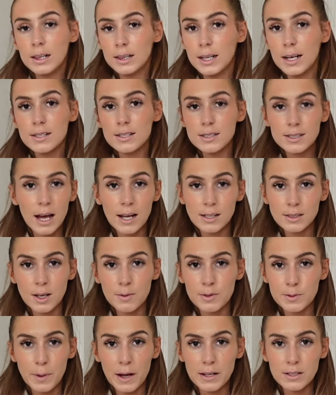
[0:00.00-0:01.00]
These are 10
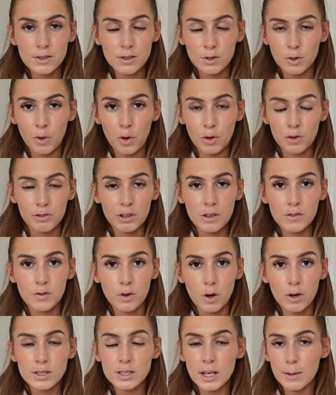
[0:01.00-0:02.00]
times better than ordinary
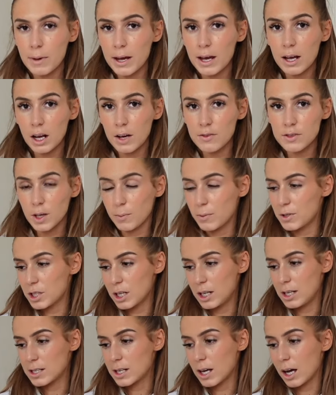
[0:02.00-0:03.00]
floss. They make life so much
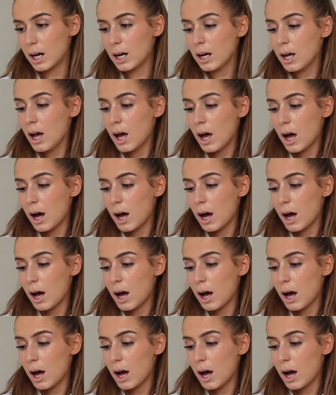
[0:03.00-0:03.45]
easier.